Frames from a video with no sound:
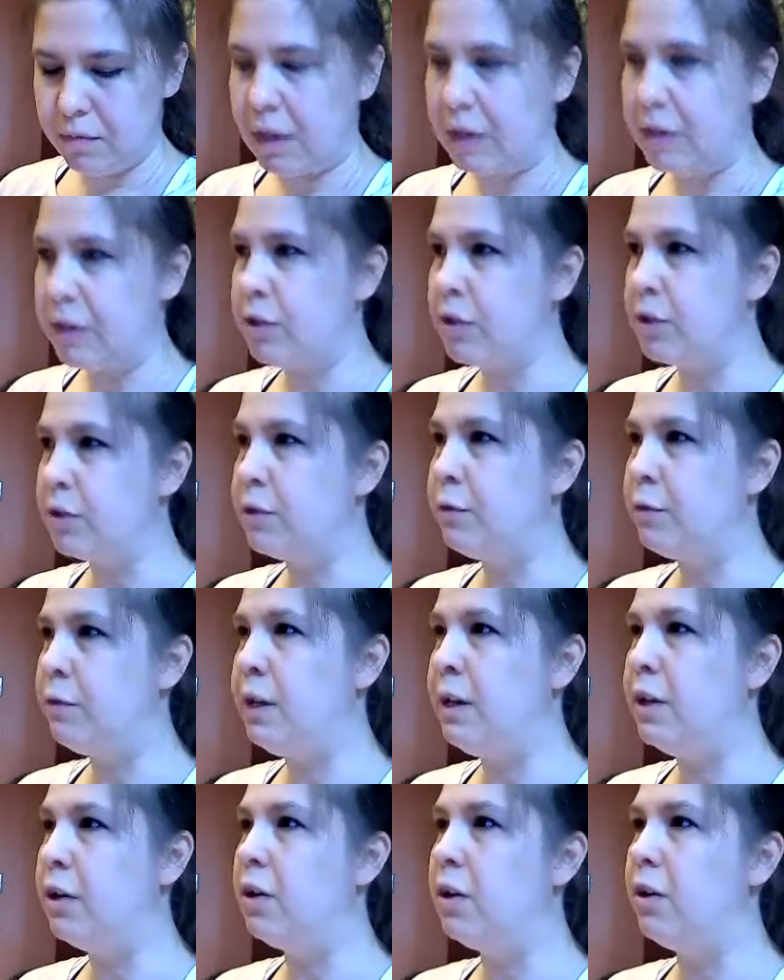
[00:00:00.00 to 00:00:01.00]
And to just
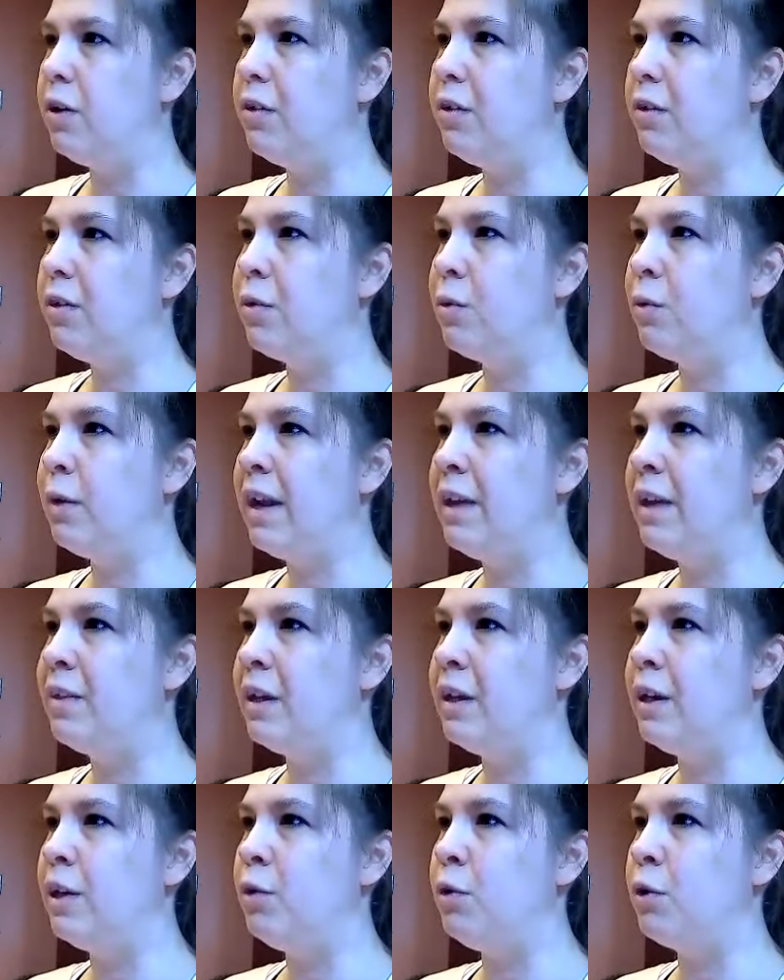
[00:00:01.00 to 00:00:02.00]
feel the way
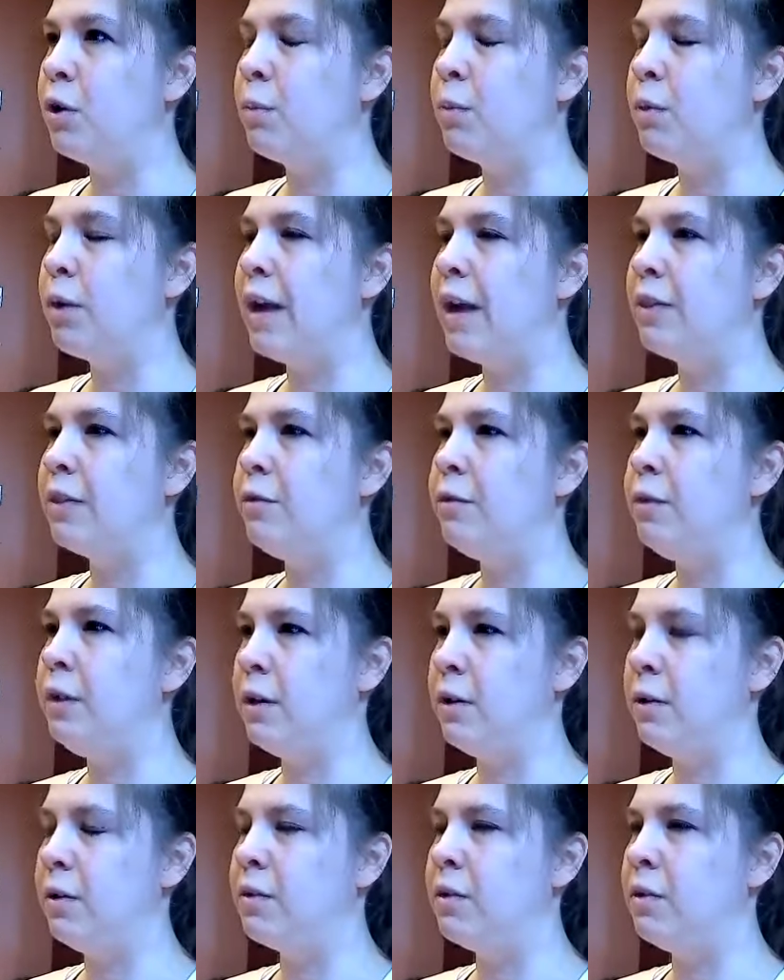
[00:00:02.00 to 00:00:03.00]
that your breath
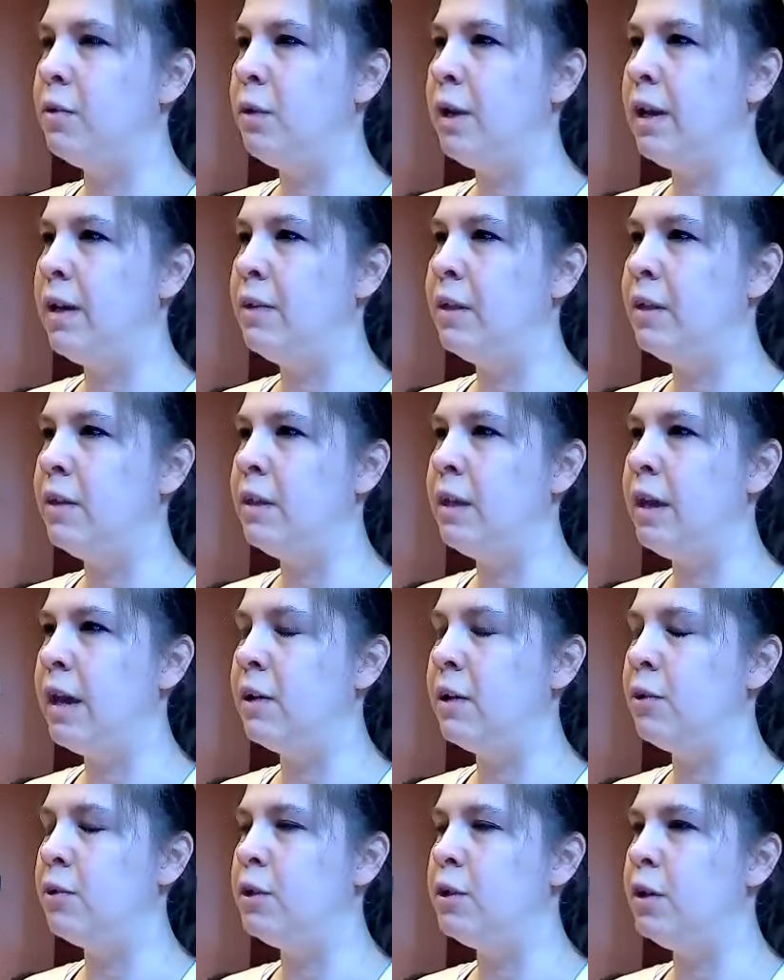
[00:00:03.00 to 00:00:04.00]
feels, the way that the
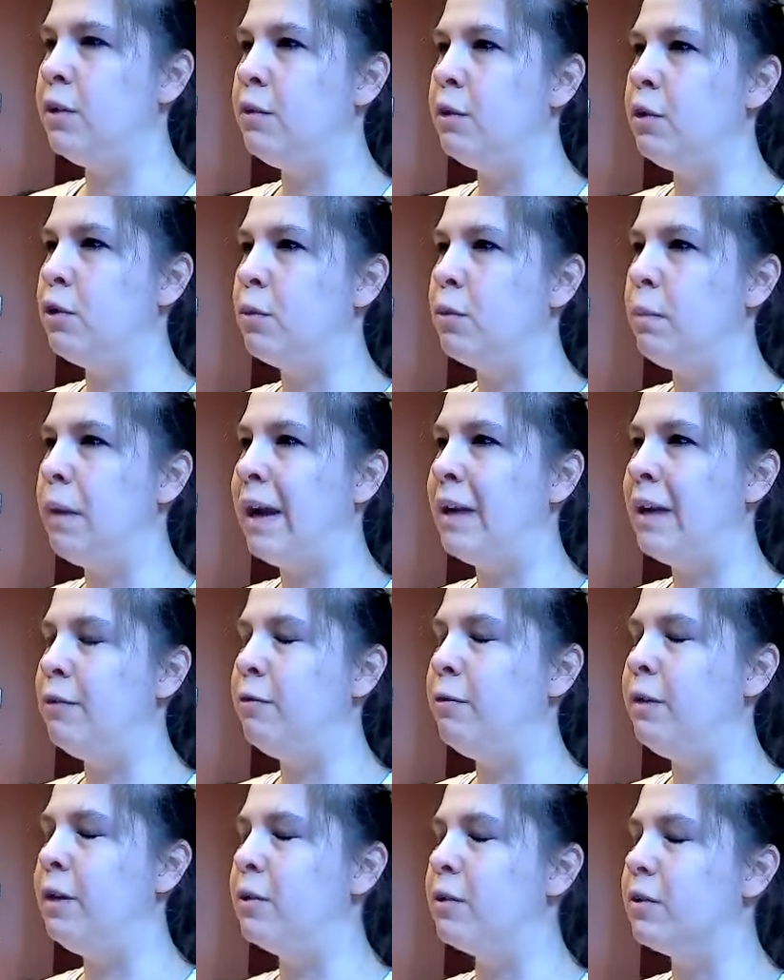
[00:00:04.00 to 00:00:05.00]
energy of your mind
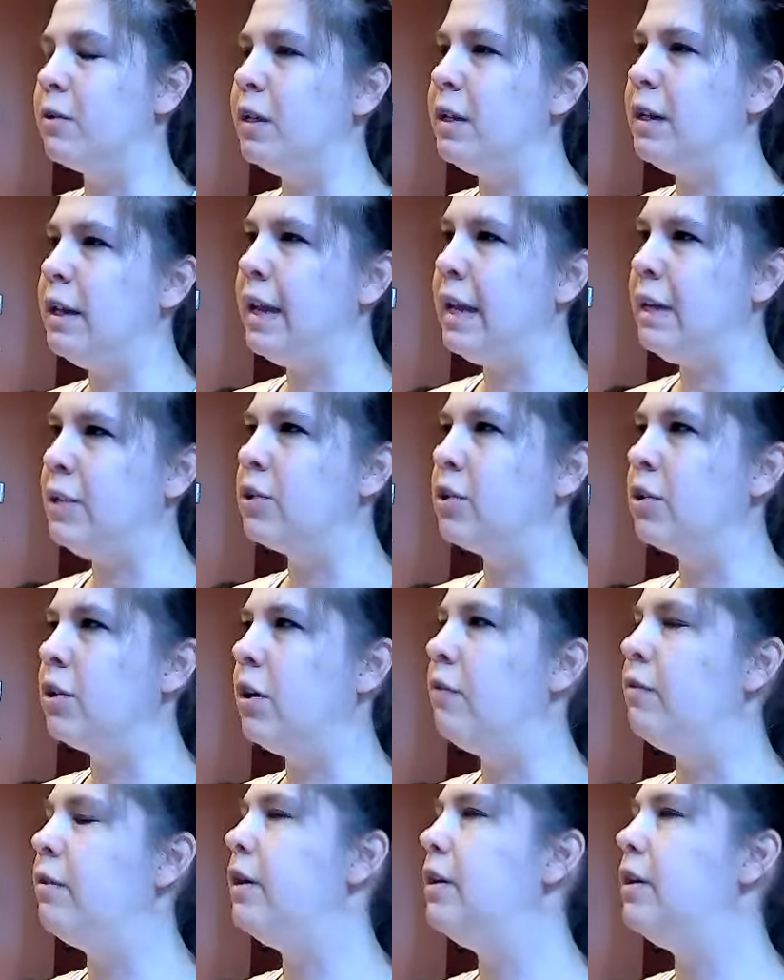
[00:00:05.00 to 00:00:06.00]
feels, the nature
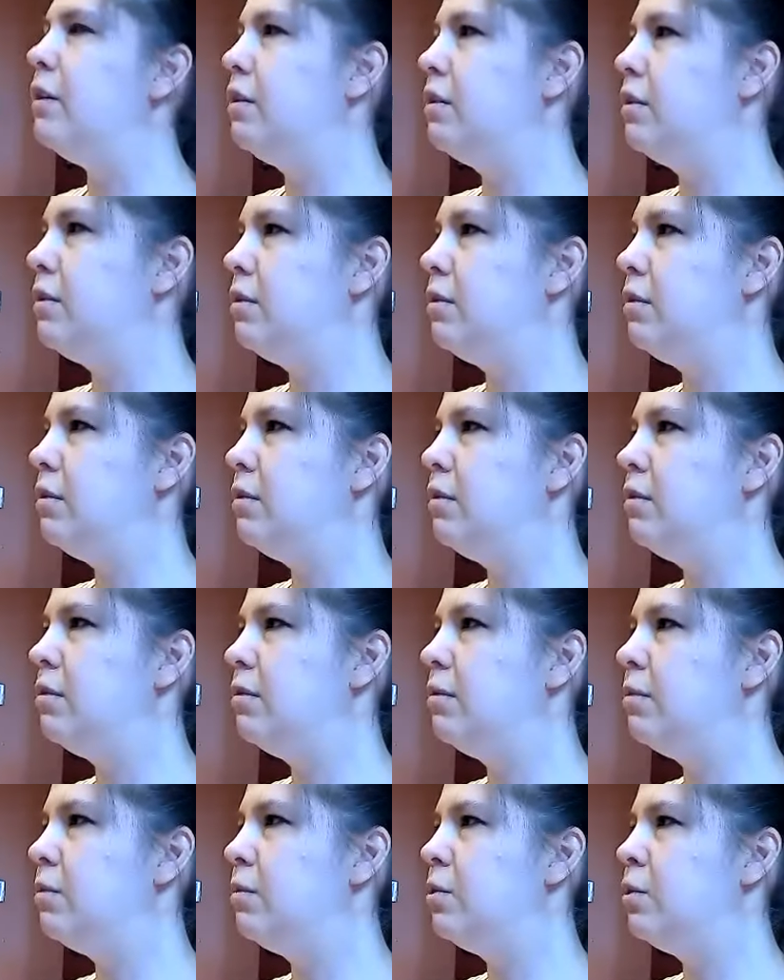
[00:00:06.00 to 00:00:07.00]
of it.
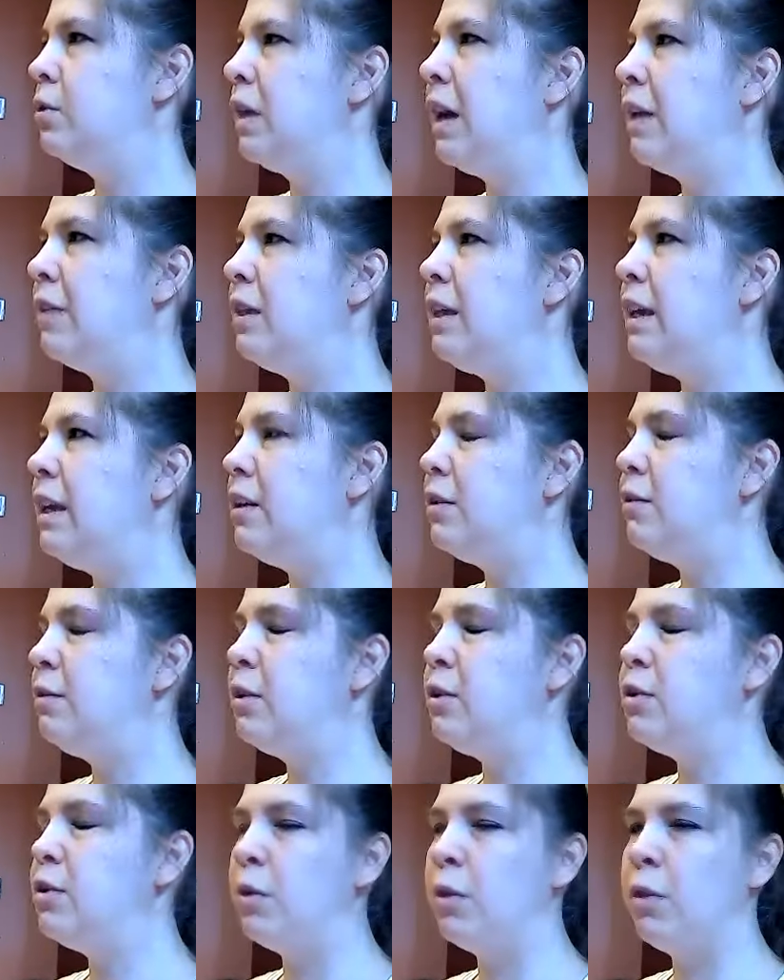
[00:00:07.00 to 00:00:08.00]
So, not the
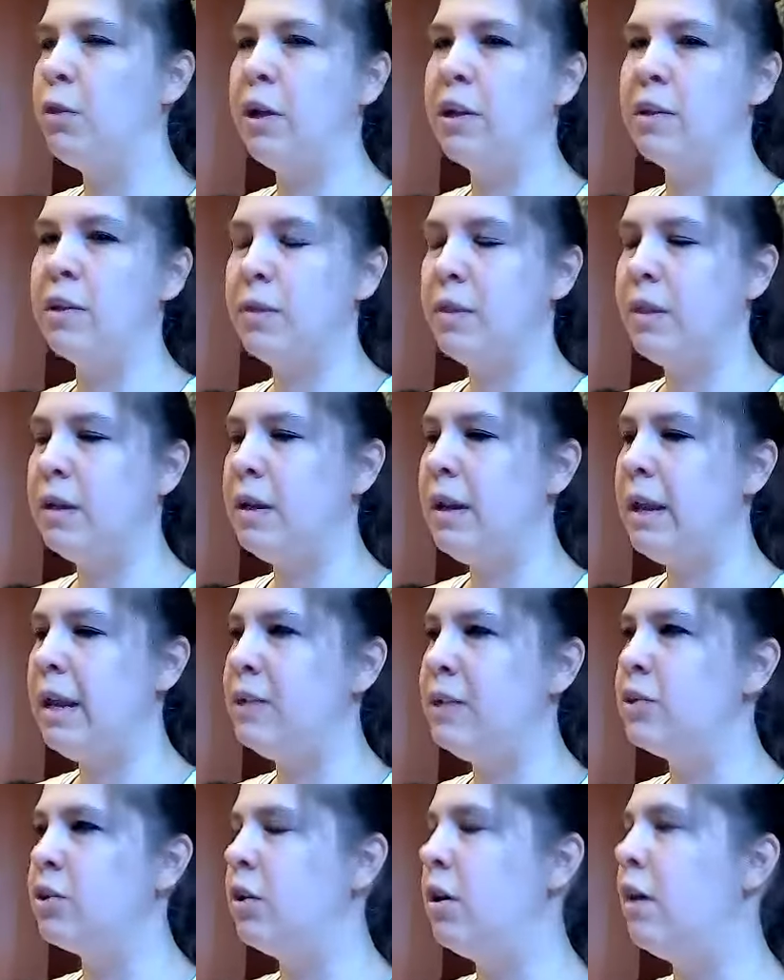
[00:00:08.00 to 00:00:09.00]
individual thoughts, but the
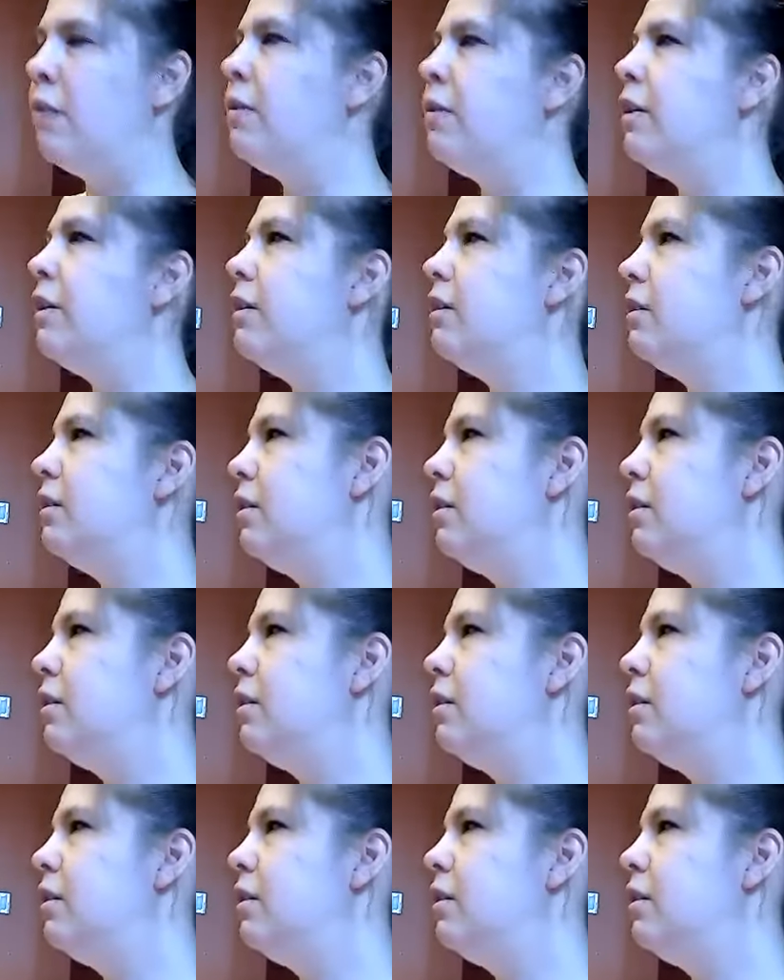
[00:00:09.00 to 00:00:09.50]
nature of it.